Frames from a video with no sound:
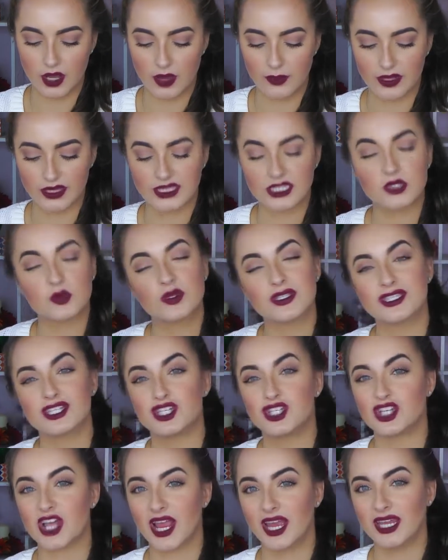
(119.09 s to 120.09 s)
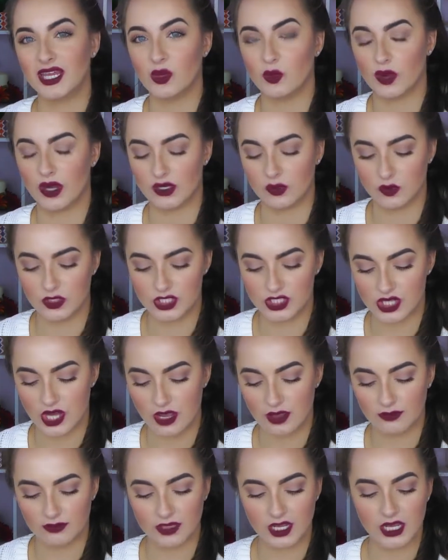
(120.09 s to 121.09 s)
but this one's a shiny one, which
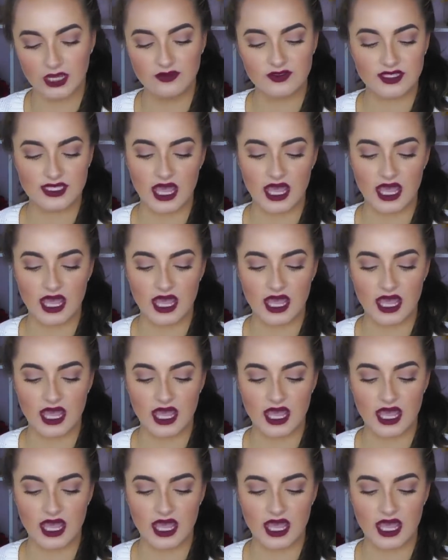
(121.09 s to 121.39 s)
I'm kind of